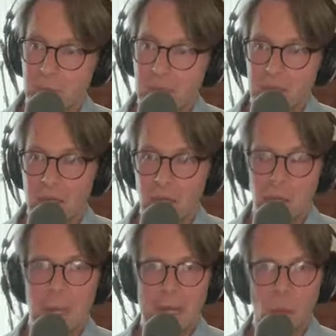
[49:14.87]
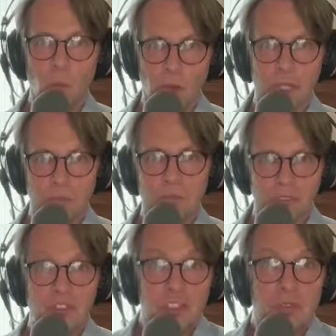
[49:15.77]
no matter what I
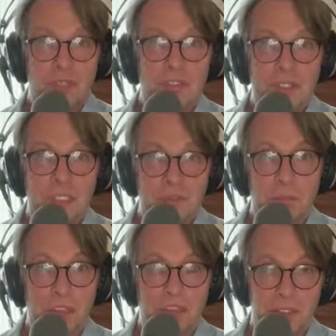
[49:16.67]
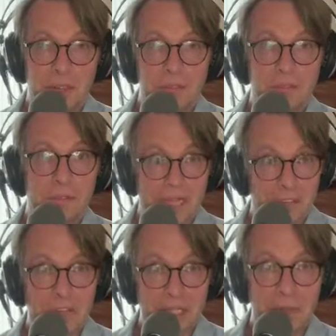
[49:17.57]
choose to think of myself as
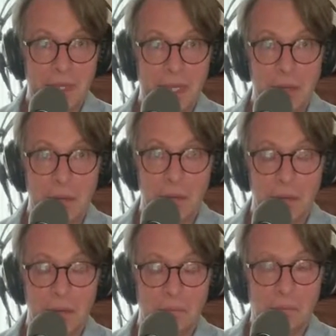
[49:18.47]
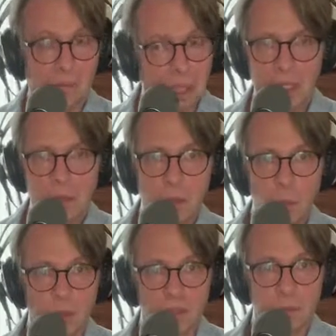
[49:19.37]
I am now, I don't know
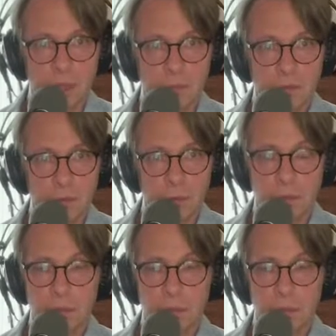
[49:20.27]
what I've been before.